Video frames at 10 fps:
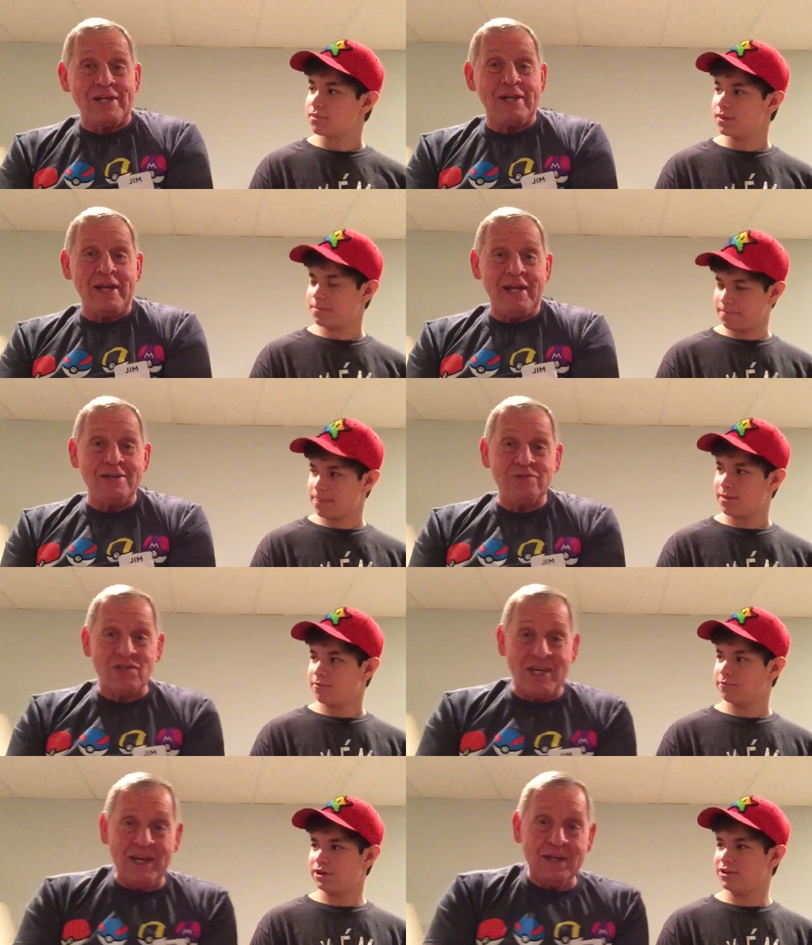Speaker 1: and the
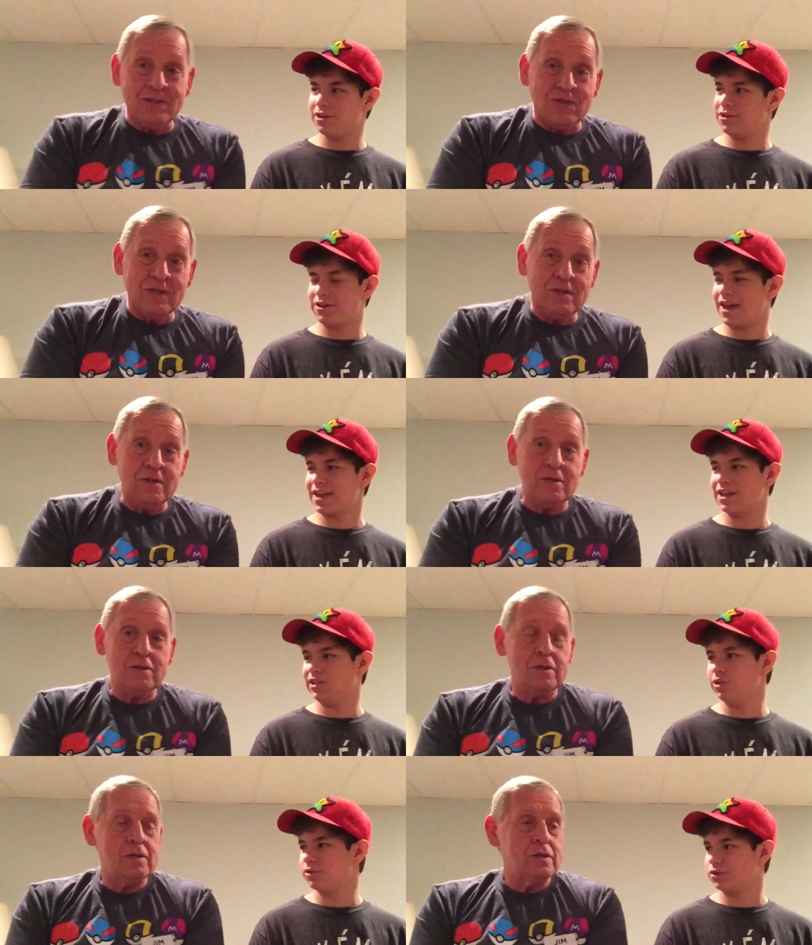incense. Well, no, no, you can't
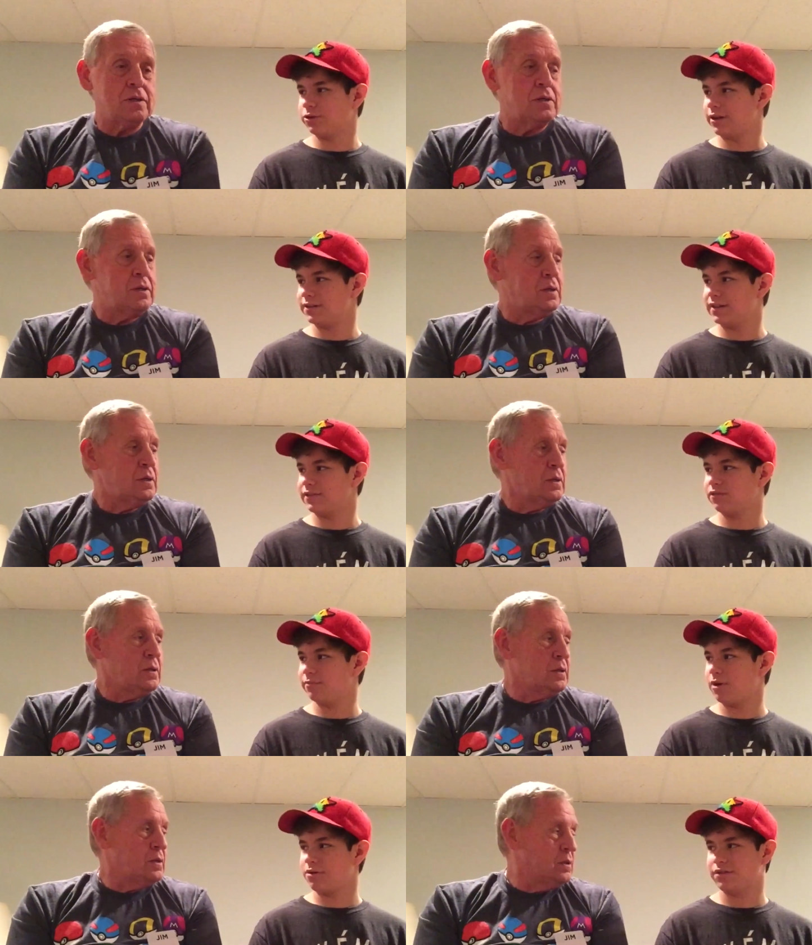get lures or incense
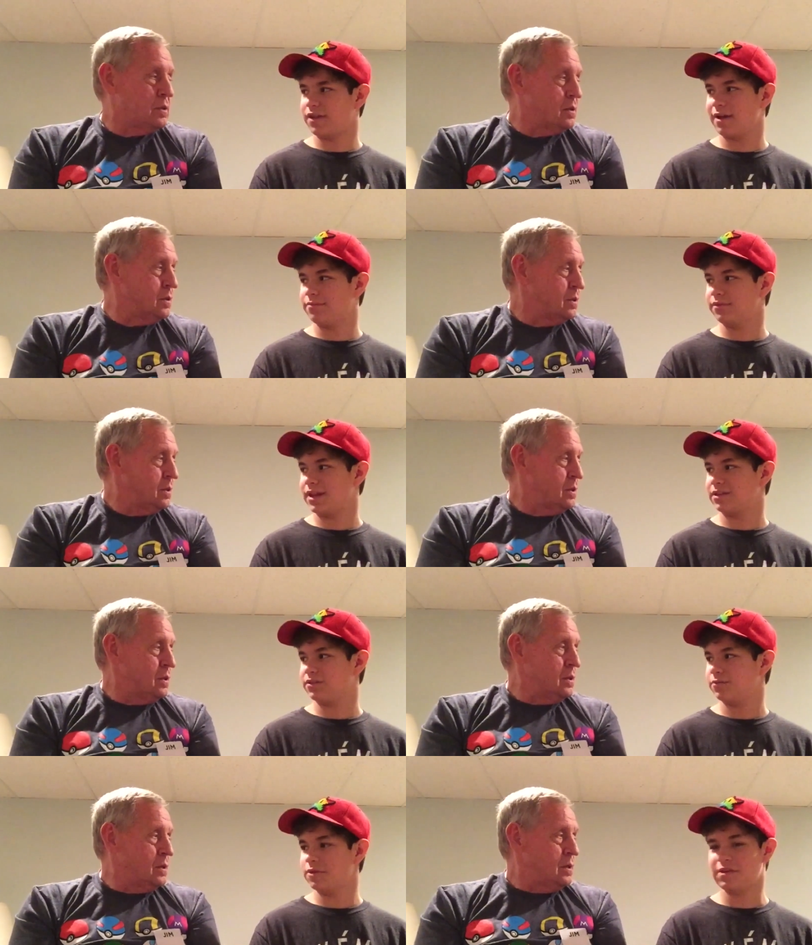from Pokestops.
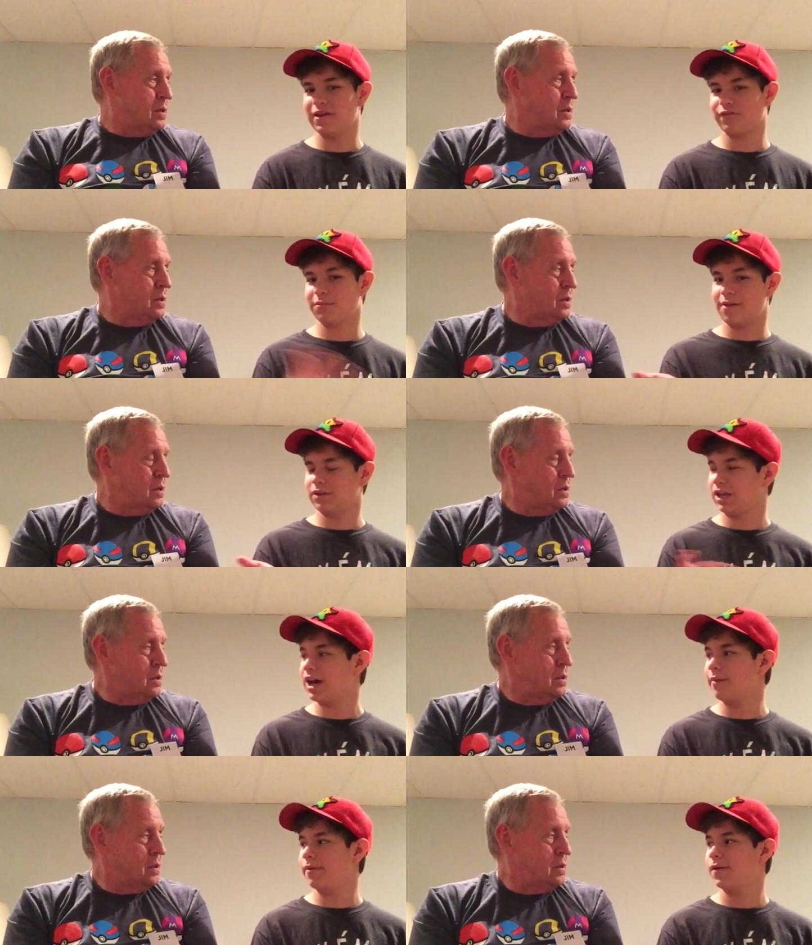That's what you get from
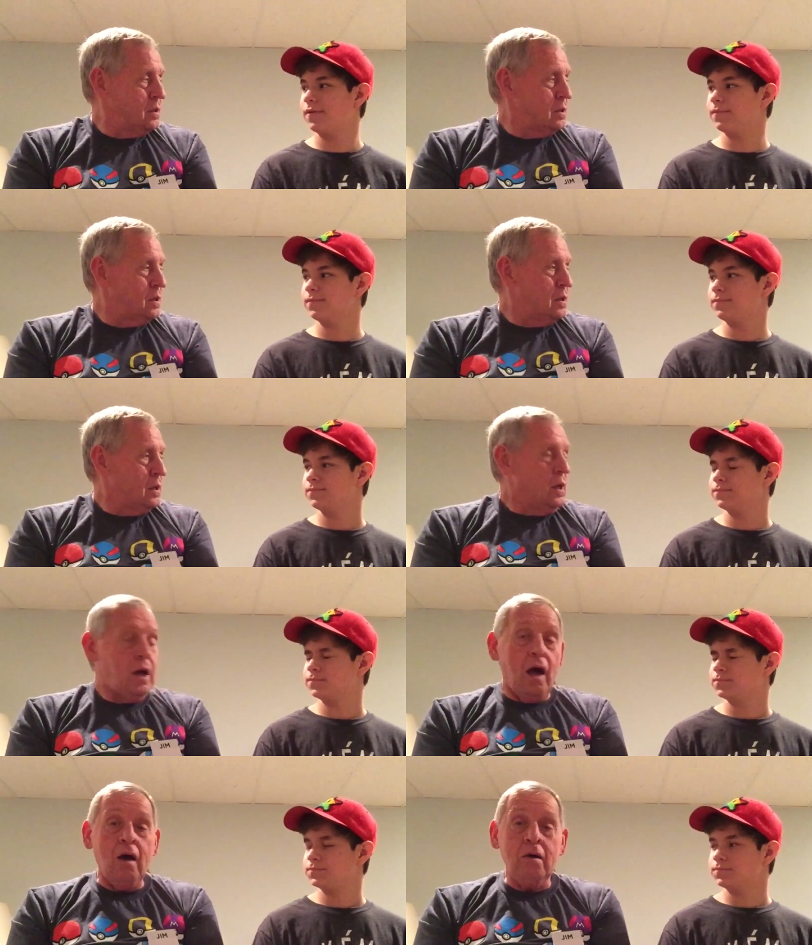leveling up.
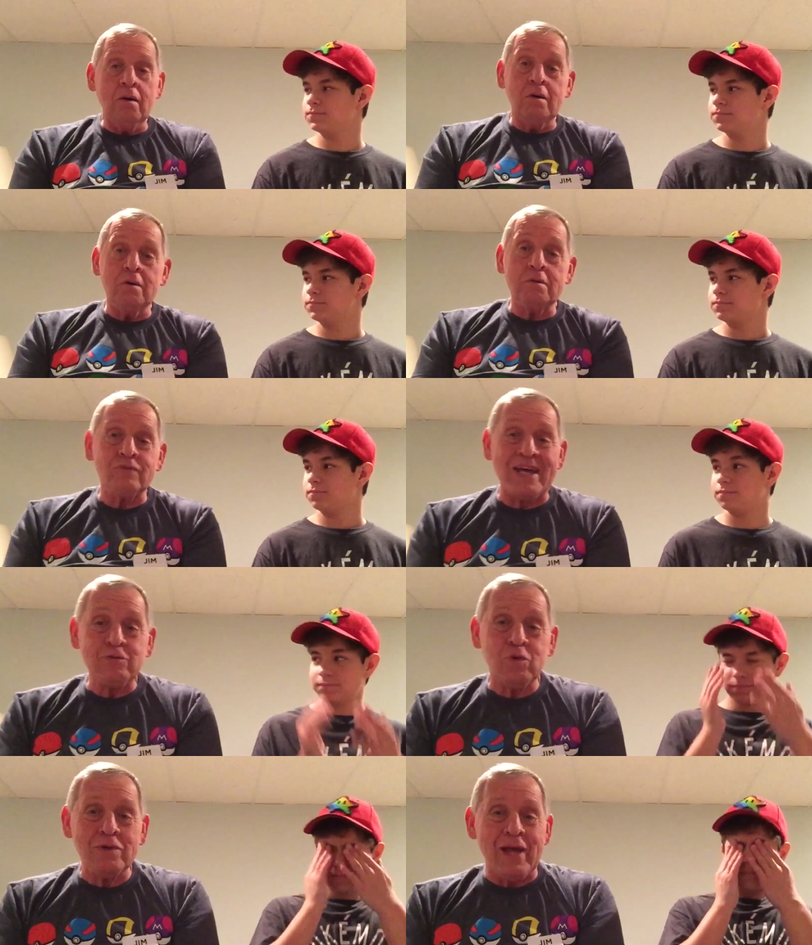
Speaker 2: Oh,
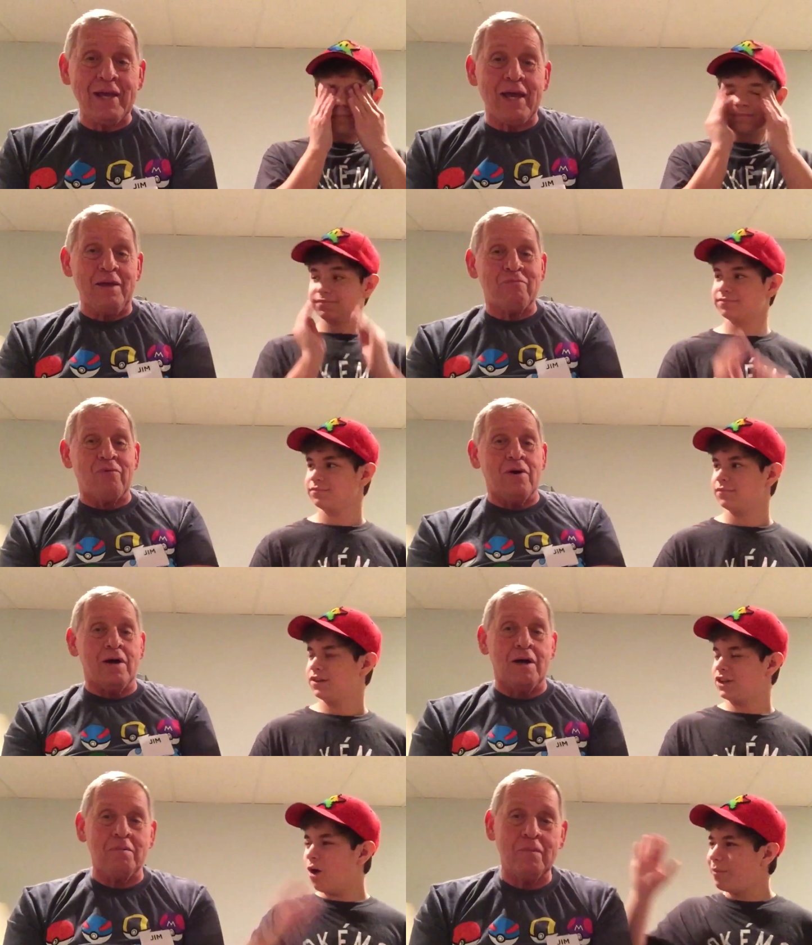that's where they came
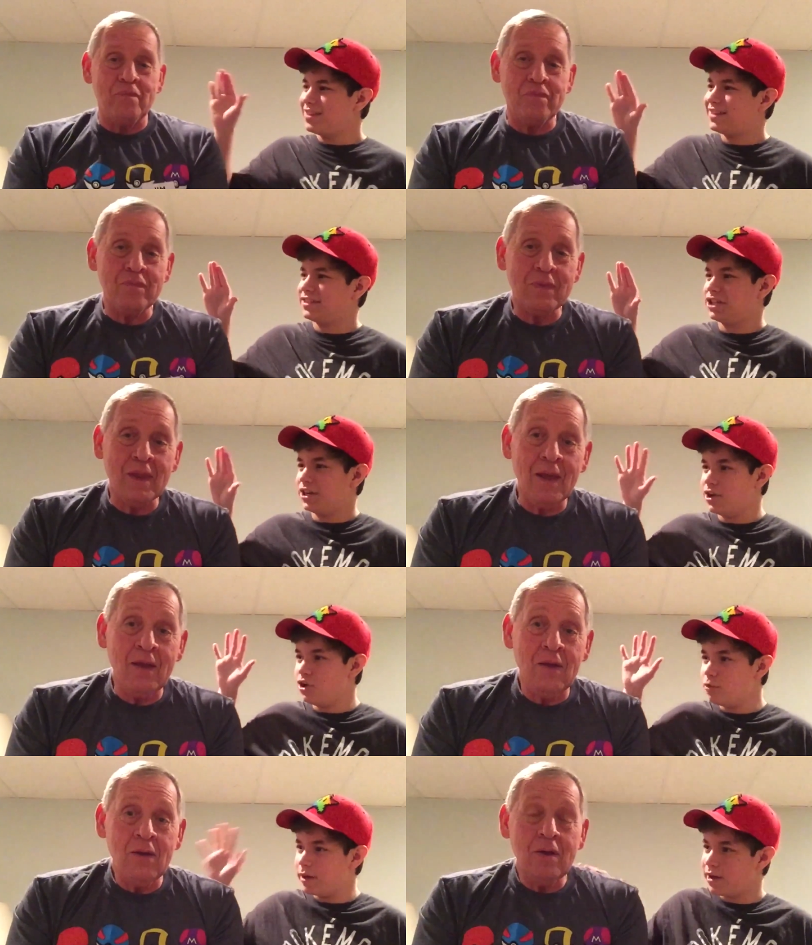from. Don't be such a
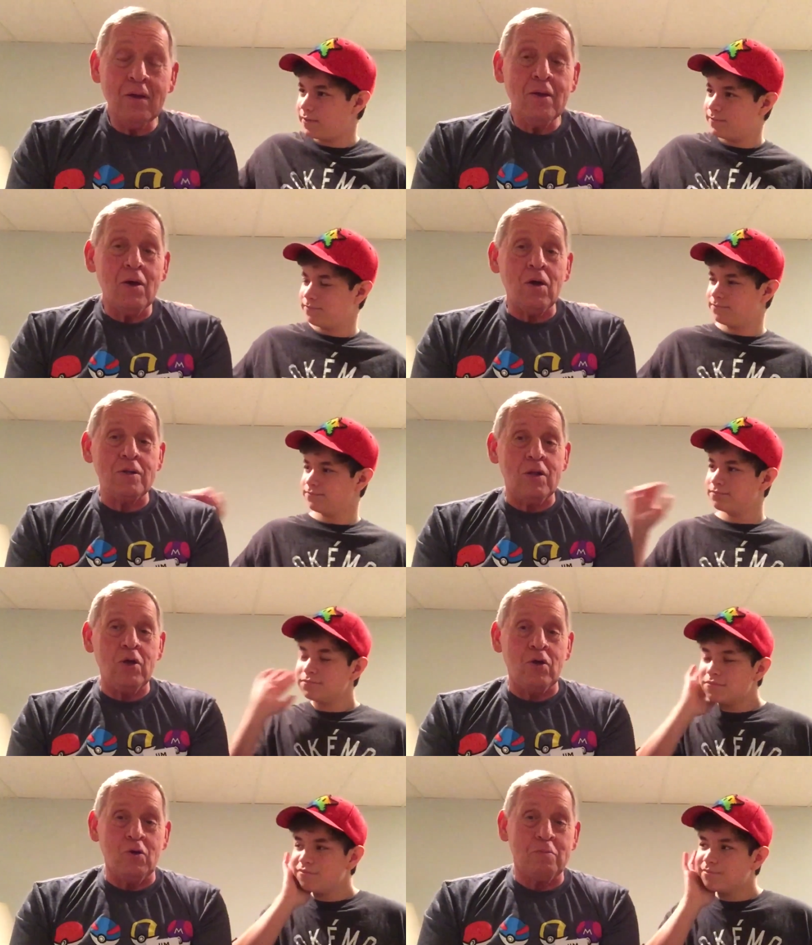noob. A
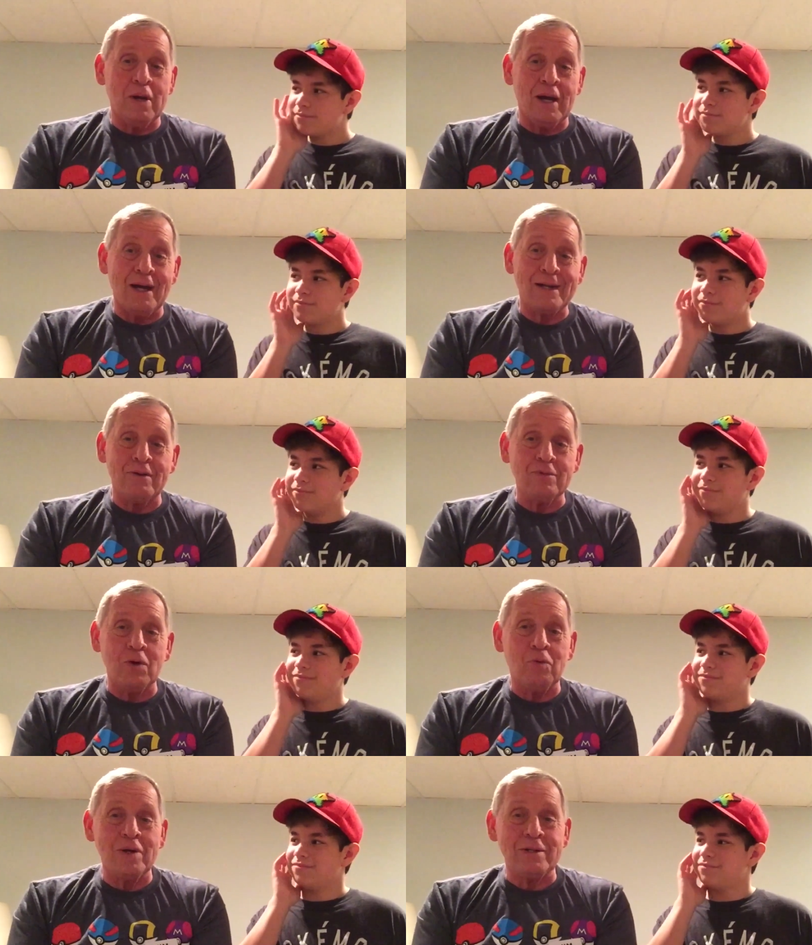noob. I don't
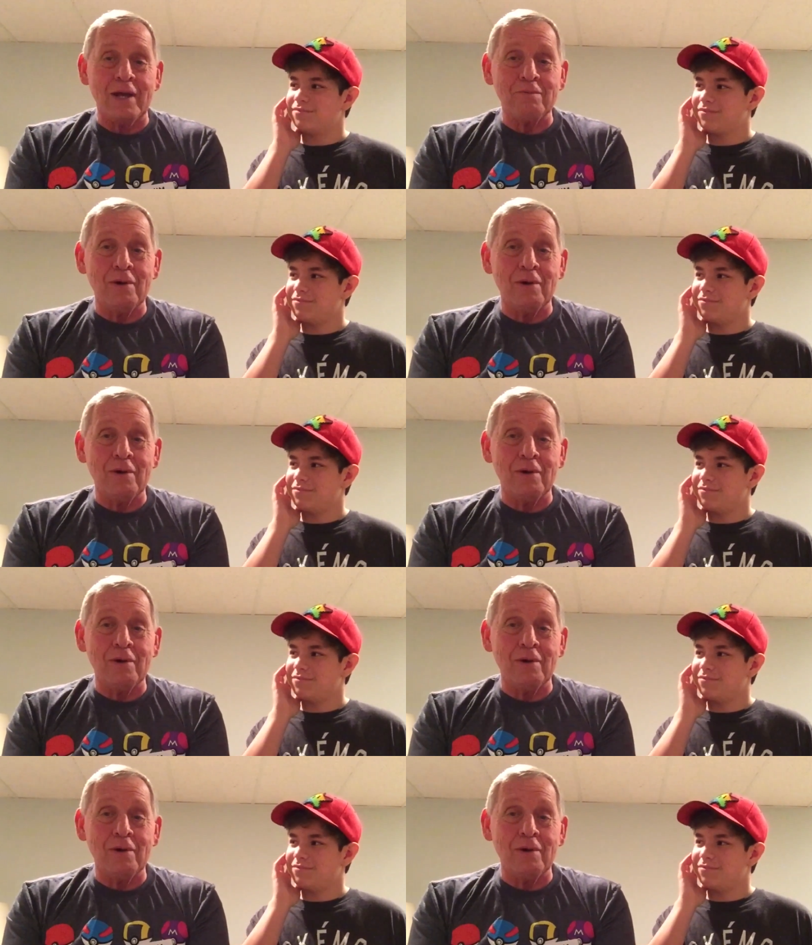know what that